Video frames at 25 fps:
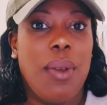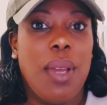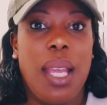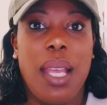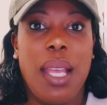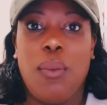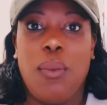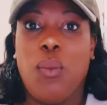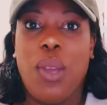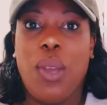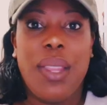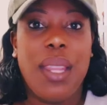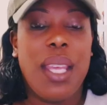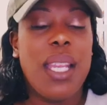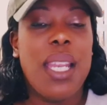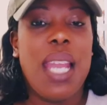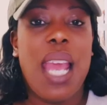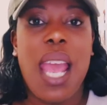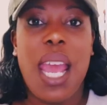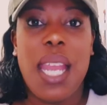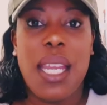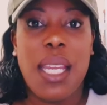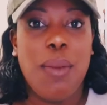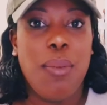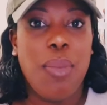within
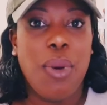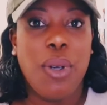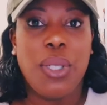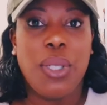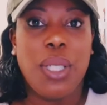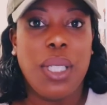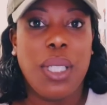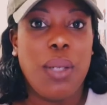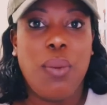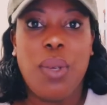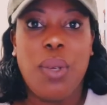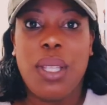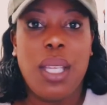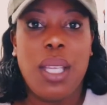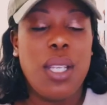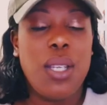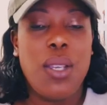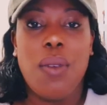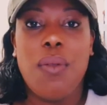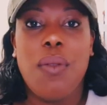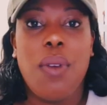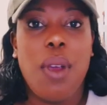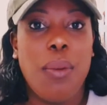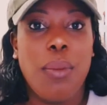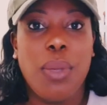anybody within
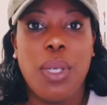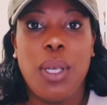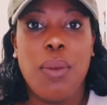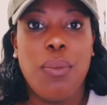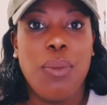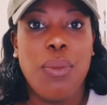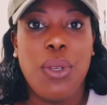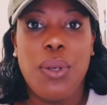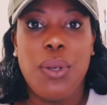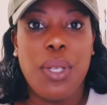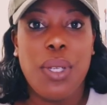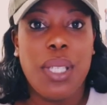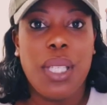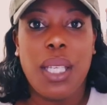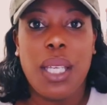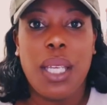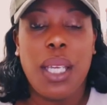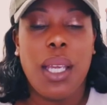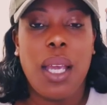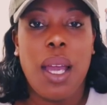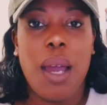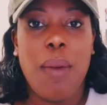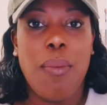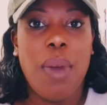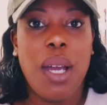your own
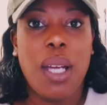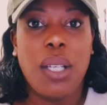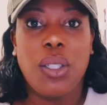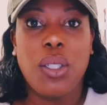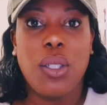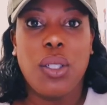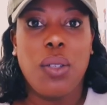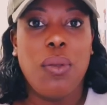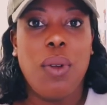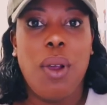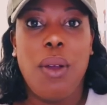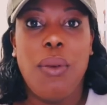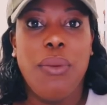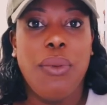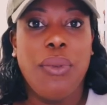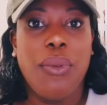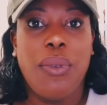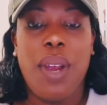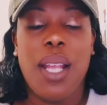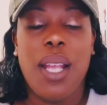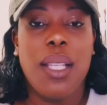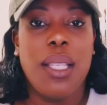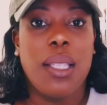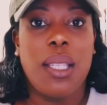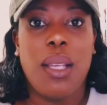community, amongst your own
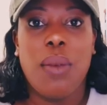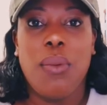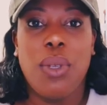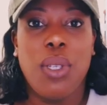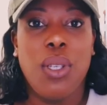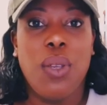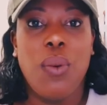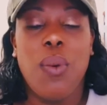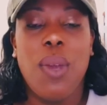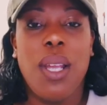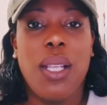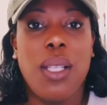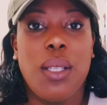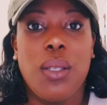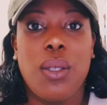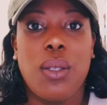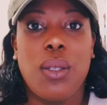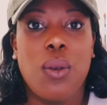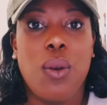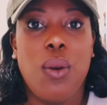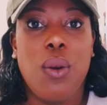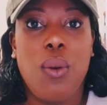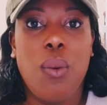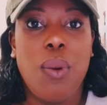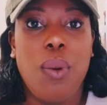friends, someone you went to
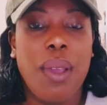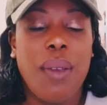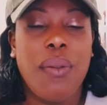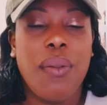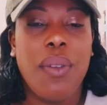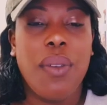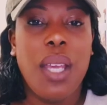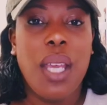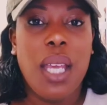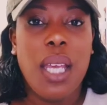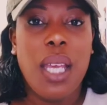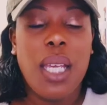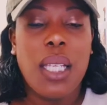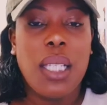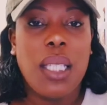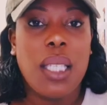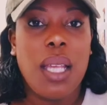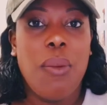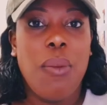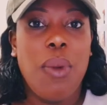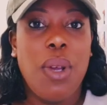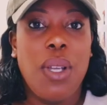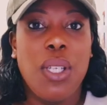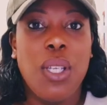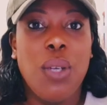school with,
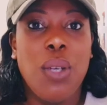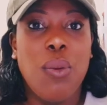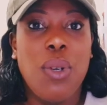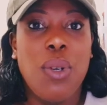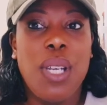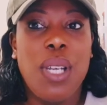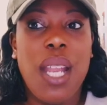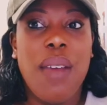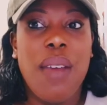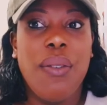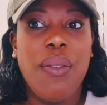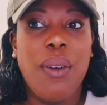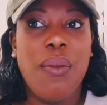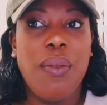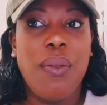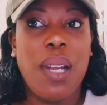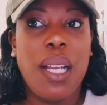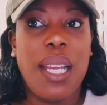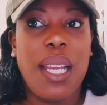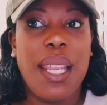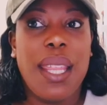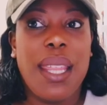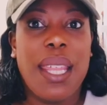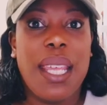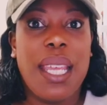someone you would never
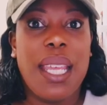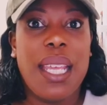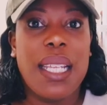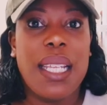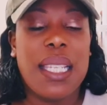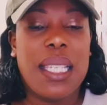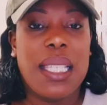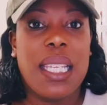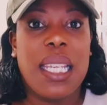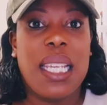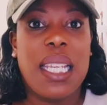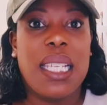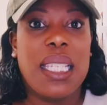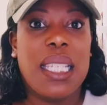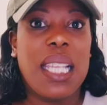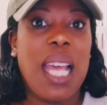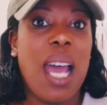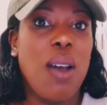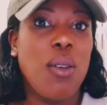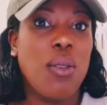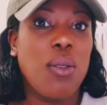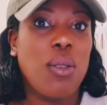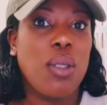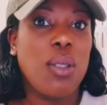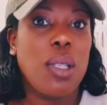really think sticks
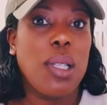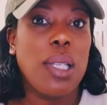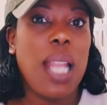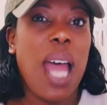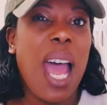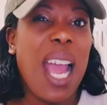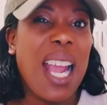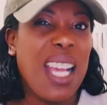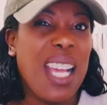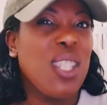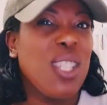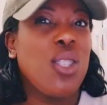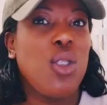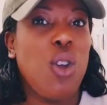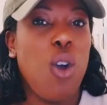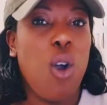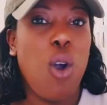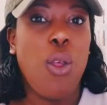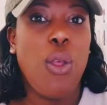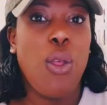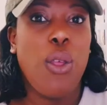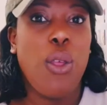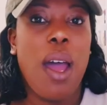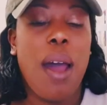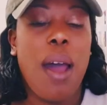out like a
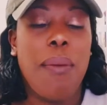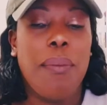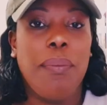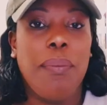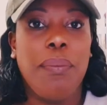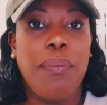sore thumb.